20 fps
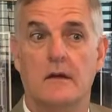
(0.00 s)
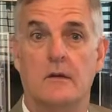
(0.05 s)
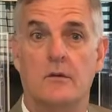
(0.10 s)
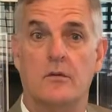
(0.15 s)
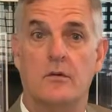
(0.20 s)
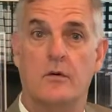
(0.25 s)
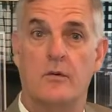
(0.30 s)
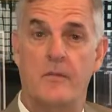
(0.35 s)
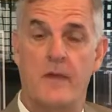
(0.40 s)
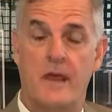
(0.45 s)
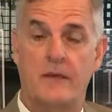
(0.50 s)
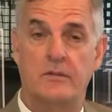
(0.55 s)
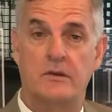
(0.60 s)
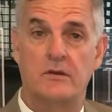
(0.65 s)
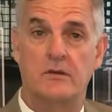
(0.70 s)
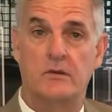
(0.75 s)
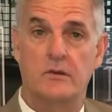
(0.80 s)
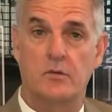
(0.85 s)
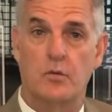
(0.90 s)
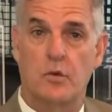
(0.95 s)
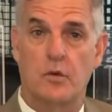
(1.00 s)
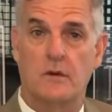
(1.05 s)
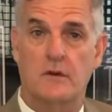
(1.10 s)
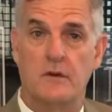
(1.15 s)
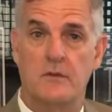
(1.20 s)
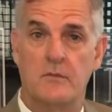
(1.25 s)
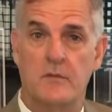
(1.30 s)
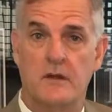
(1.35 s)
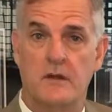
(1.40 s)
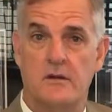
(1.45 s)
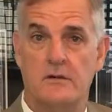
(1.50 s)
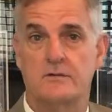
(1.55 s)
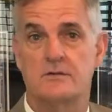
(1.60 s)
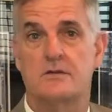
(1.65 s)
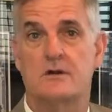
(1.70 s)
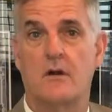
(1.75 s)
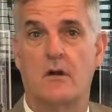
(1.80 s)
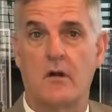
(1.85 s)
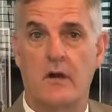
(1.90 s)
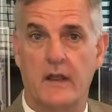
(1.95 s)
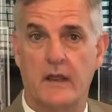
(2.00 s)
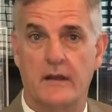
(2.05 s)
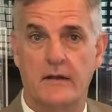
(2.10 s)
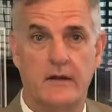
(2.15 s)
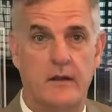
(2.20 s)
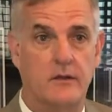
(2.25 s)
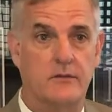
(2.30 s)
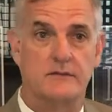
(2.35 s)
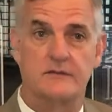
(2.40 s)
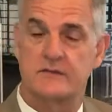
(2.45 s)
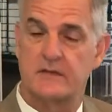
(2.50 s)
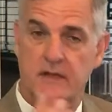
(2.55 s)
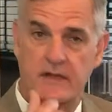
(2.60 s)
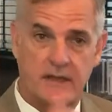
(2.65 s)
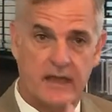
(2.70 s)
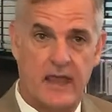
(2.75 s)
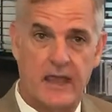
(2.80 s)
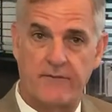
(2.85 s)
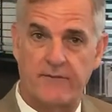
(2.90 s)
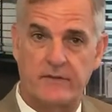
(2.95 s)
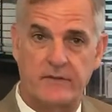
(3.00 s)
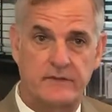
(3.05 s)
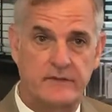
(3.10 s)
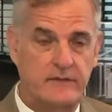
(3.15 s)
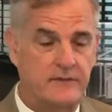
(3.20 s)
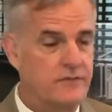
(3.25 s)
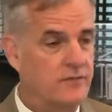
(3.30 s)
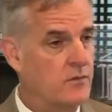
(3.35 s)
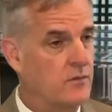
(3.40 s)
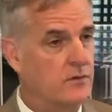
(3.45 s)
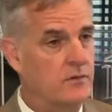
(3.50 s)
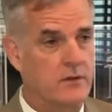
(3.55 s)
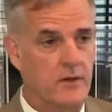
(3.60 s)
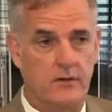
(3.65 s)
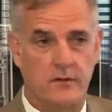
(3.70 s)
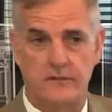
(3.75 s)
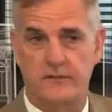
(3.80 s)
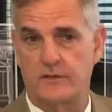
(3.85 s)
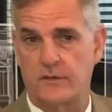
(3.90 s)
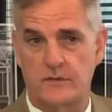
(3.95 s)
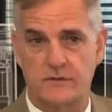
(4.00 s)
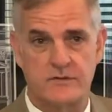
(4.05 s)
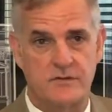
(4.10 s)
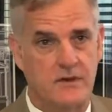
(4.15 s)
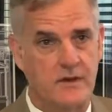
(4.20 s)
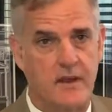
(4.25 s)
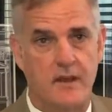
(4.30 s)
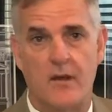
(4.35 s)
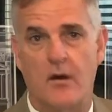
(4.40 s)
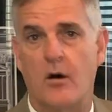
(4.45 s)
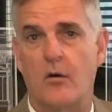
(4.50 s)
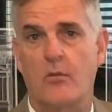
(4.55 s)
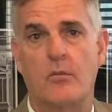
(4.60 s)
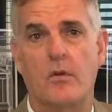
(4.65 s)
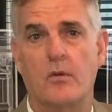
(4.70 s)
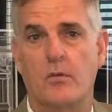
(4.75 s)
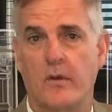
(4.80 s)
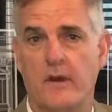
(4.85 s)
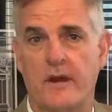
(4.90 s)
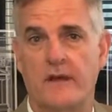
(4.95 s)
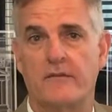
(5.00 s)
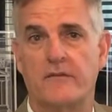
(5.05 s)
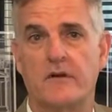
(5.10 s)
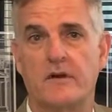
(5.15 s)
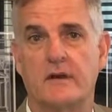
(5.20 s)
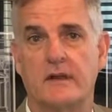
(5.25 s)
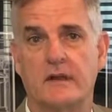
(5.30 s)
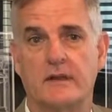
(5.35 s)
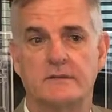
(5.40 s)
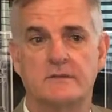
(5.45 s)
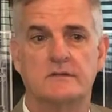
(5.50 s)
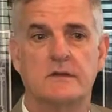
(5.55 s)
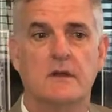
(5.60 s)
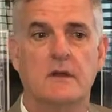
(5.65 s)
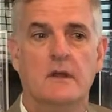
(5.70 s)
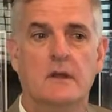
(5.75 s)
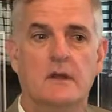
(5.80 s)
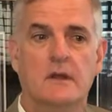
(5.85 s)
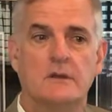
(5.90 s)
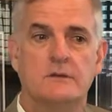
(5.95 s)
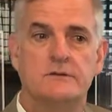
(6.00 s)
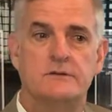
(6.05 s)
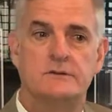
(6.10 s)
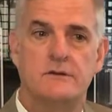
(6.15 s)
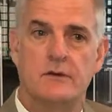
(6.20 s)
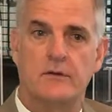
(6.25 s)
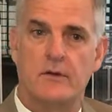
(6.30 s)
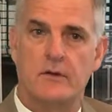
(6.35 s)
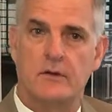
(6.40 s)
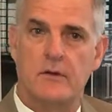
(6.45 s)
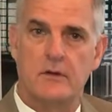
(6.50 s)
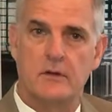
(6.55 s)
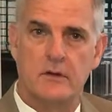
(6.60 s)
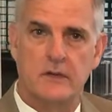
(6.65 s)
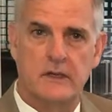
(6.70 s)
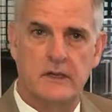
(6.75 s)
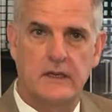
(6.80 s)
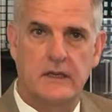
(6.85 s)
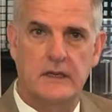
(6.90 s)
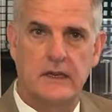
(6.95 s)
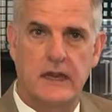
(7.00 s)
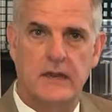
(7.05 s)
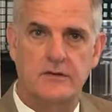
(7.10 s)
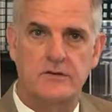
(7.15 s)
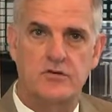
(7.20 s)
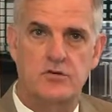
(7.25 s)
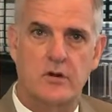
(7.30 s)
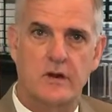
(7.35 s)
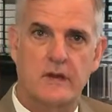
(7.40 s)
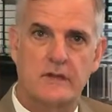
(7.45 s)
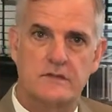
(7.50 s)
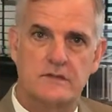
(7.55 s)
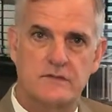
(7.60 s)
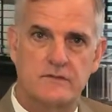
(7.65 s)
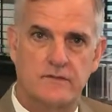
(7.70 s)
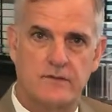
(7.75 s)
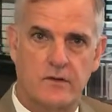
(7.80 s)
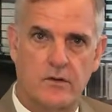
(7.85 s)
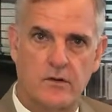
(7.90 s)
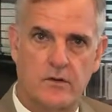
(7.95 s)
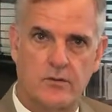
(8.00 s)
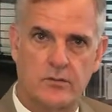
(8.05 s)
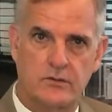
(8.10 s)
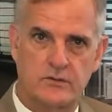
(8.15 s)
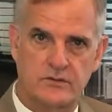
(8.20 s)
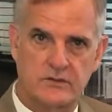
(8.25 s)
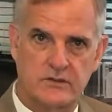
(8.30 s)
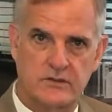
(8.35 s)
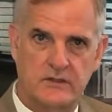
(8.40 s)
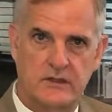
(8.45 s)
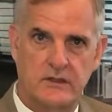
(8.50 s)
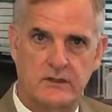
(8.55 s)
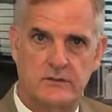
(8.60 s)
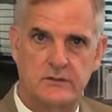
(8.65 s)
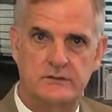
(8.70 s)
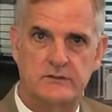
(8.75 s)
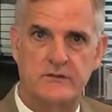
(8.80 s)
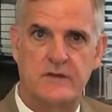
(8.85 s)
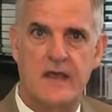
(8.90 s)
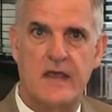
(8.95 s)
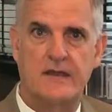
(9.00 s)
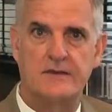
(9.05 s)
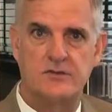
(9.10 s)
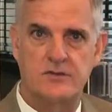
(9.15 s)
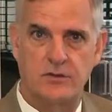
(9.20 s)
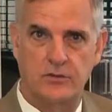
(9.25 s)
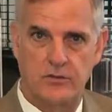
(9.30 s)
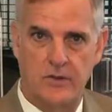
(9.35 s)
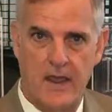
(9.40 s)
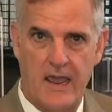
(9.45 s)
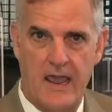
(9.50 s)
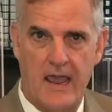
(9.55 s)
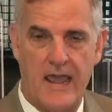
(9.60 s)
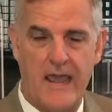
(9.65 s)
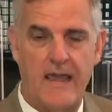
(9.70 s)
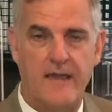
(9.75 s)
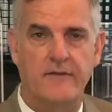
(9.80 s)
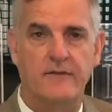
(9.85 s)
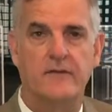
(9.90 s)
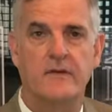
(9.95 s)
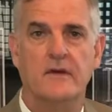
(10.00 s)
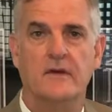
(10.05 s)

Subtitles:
well, maybe you could work at Mears in Orlando and say cab 54, go to First and Elm, or whatever it is. So they're looking at transferable skills that you have.